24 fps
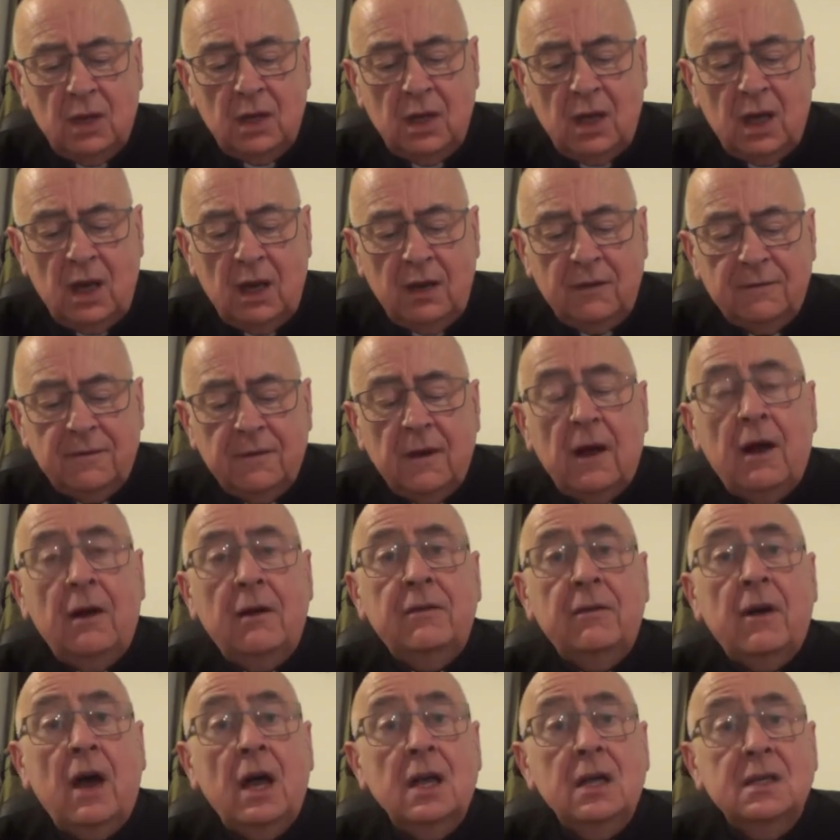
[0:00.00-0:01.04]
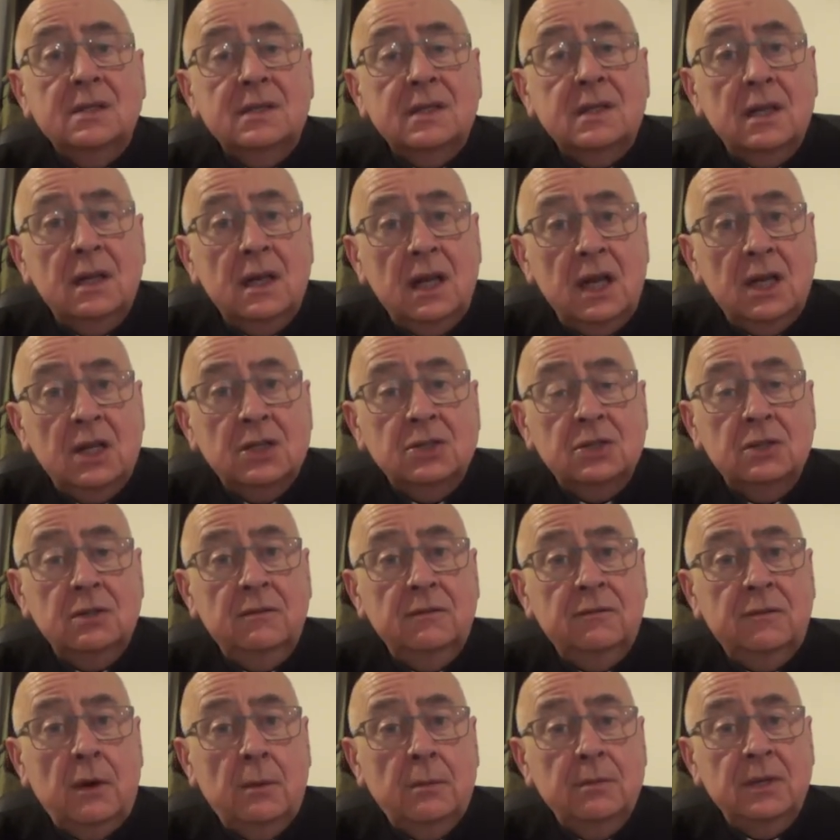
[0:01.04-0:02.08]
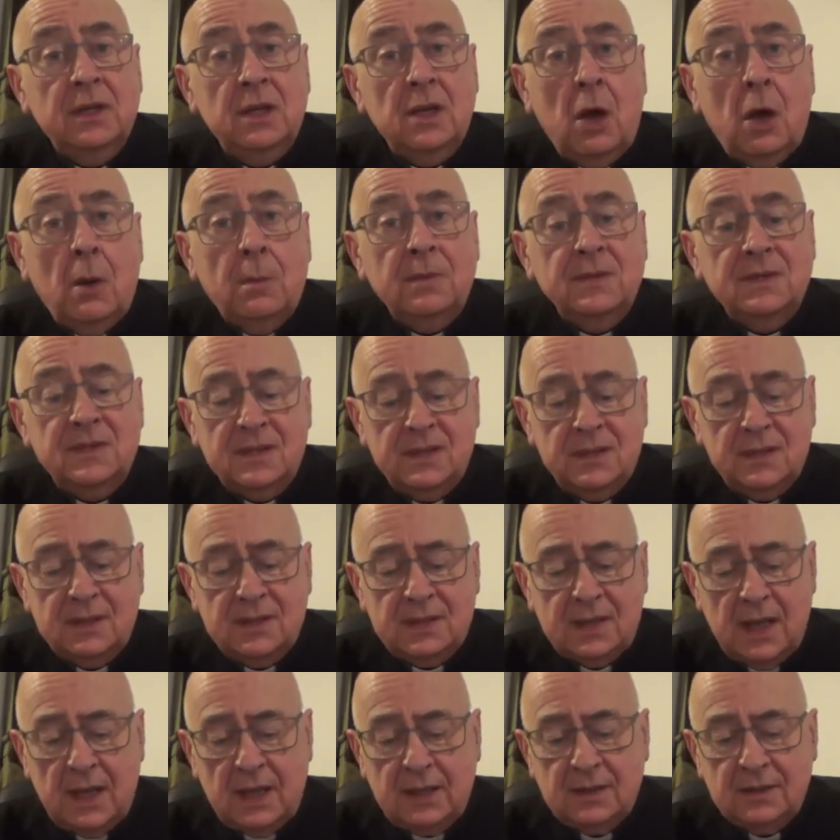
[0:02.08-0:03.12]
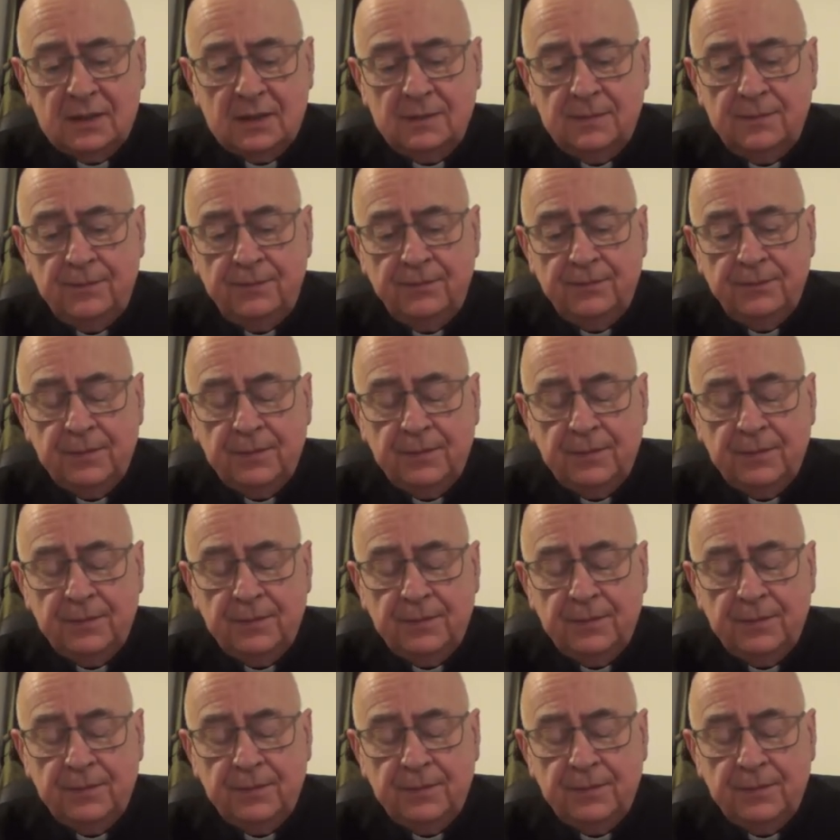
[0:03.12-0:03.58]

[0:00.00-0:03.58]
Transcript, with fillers: a life of isolation from the opposite sex.